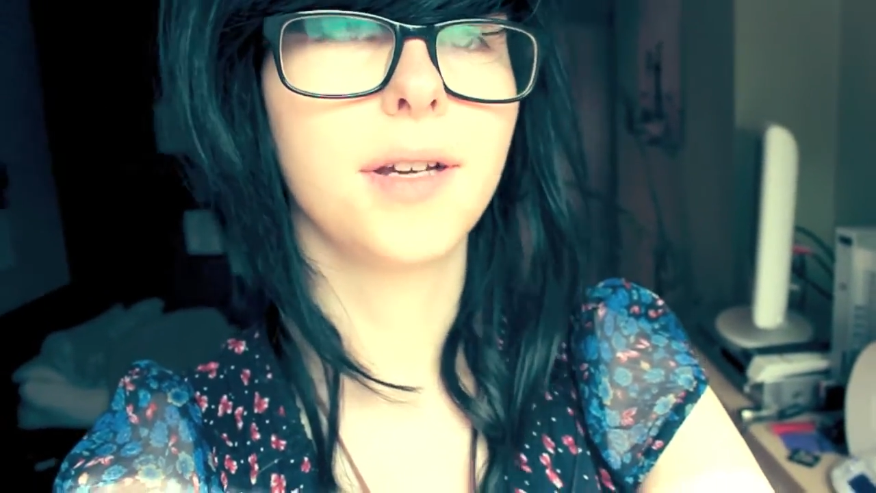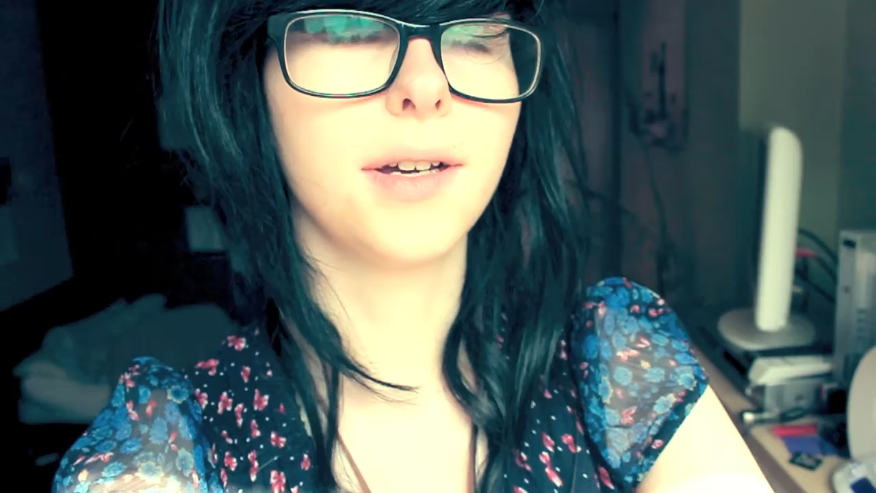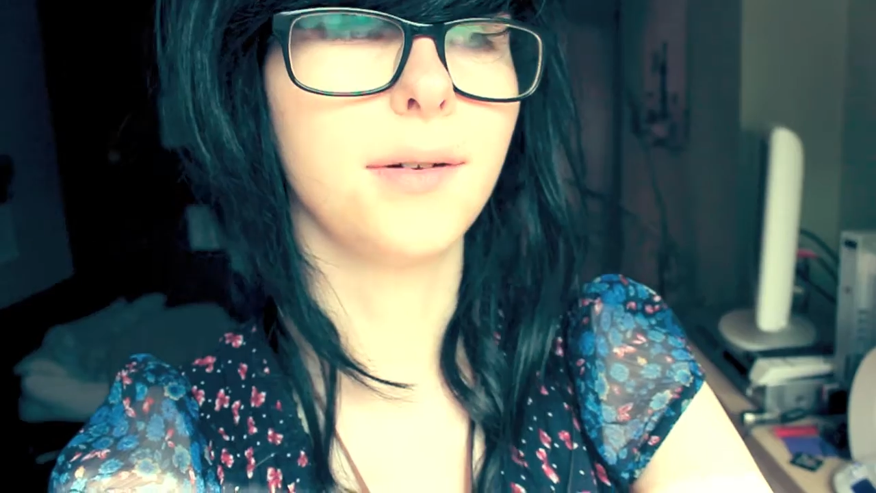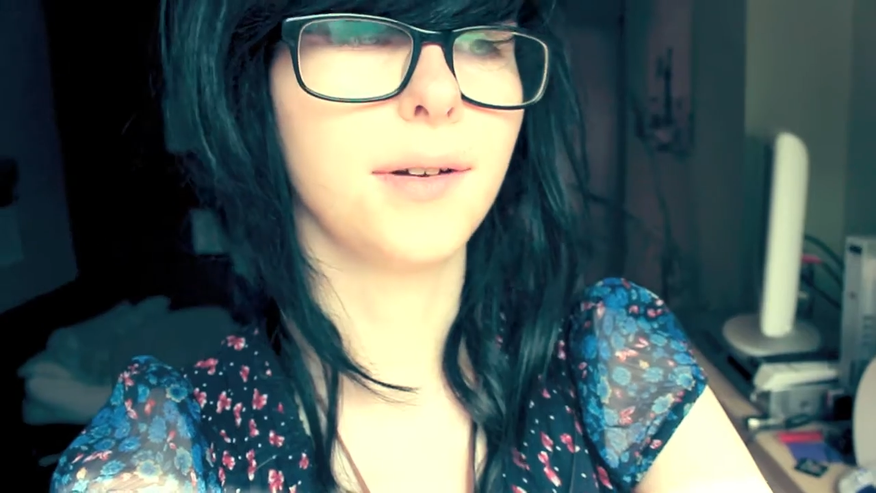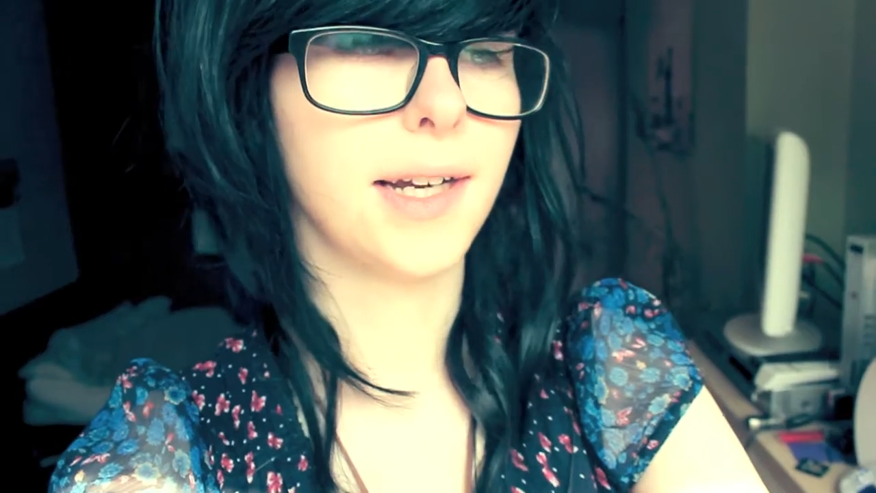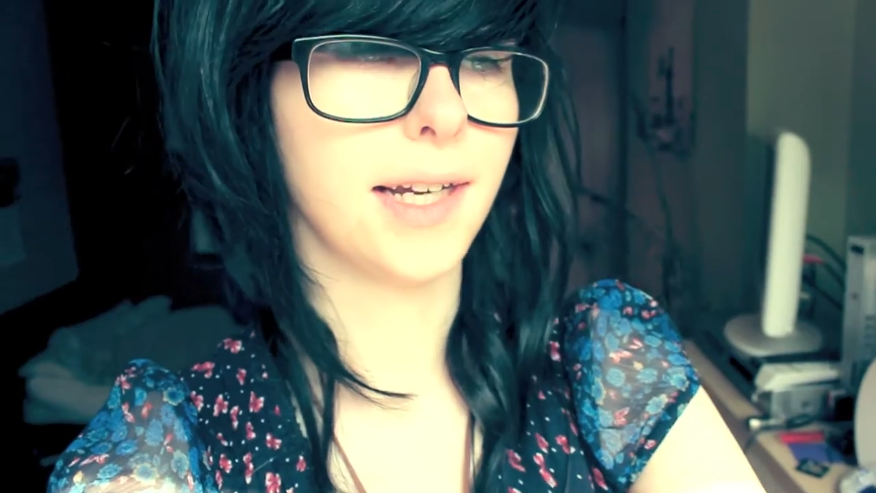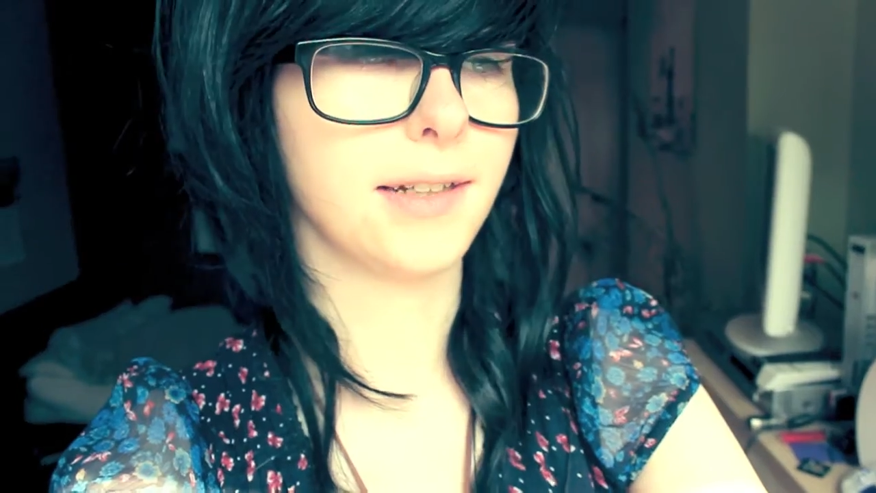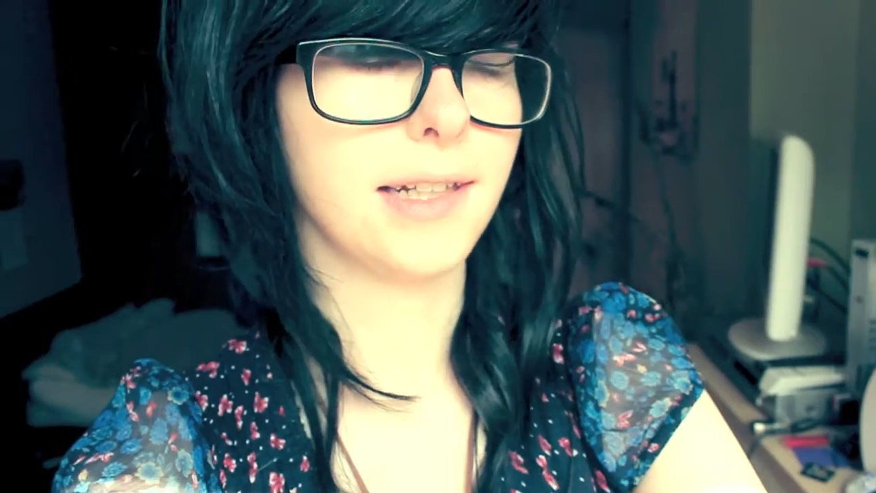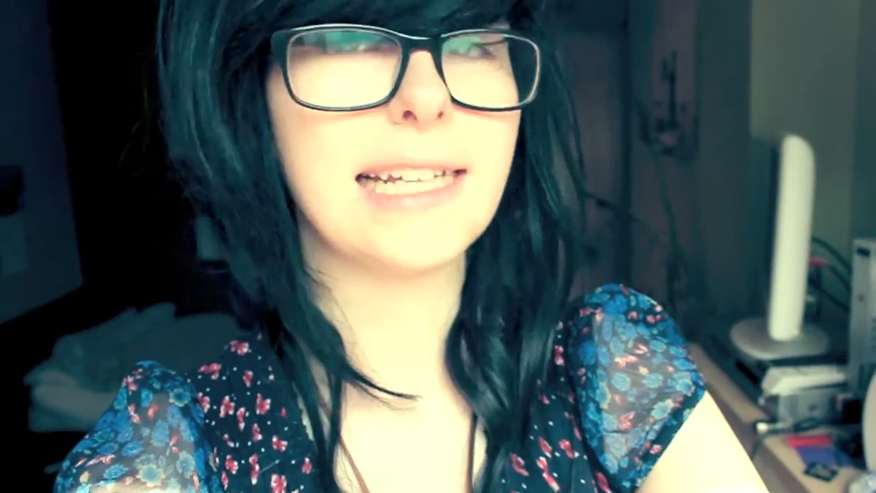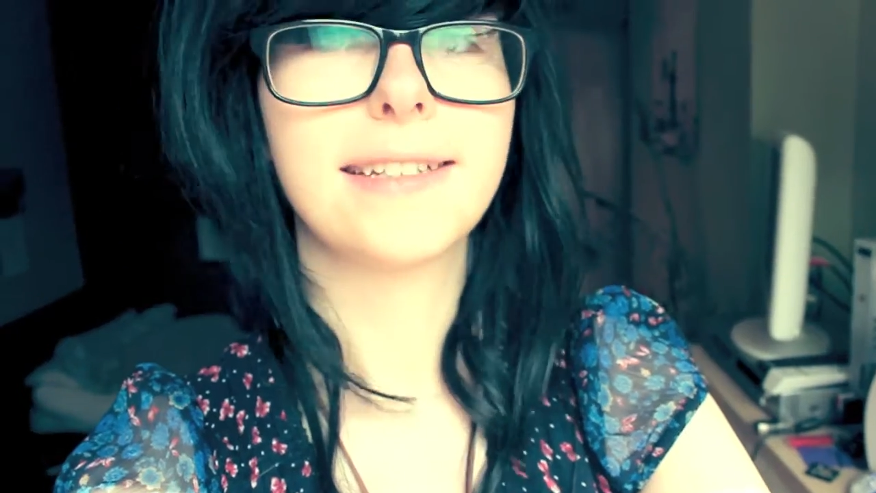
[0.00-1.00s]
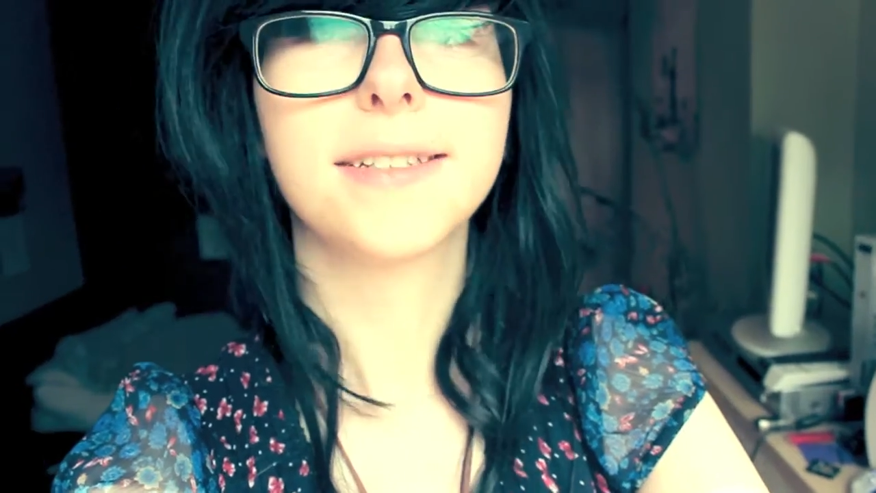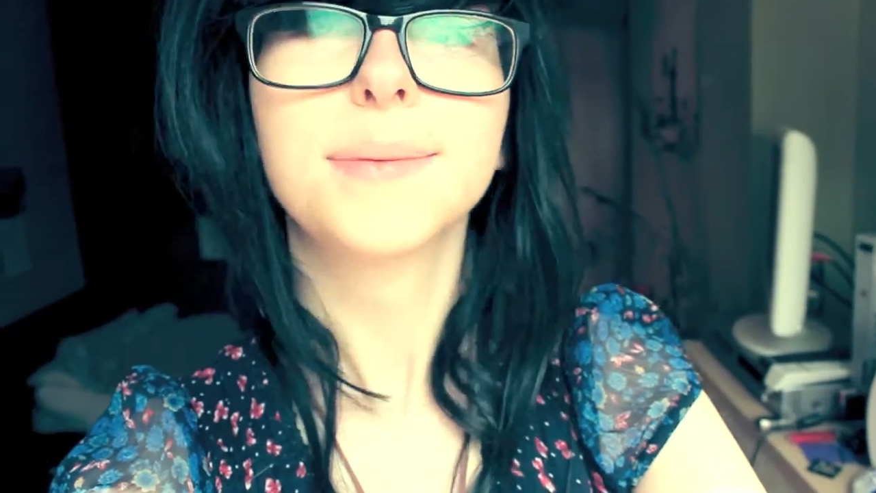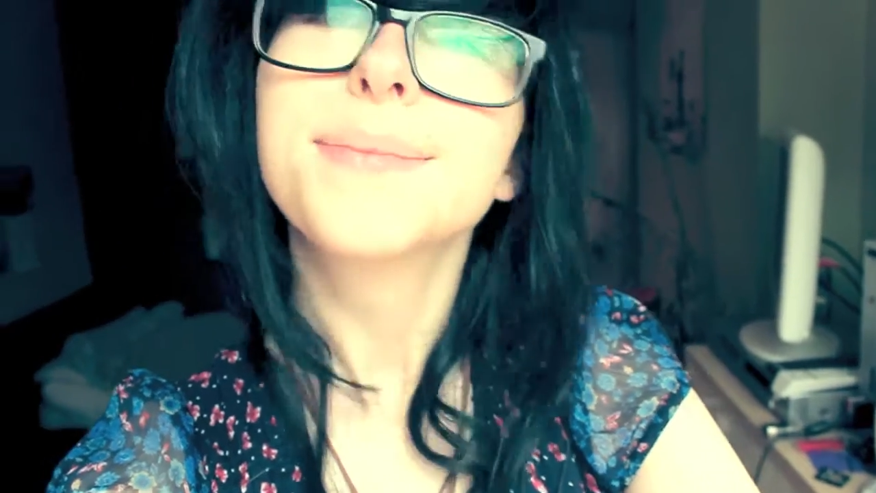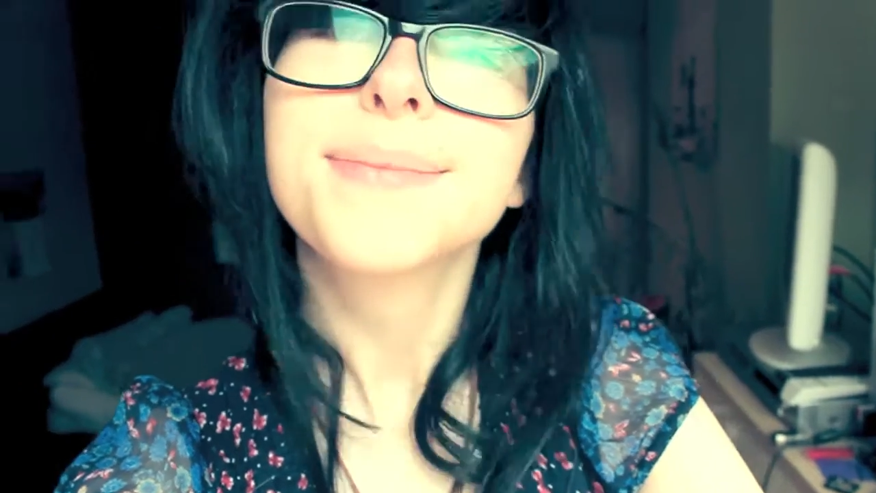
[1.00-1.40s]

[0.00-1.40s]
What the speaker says: Go and listen.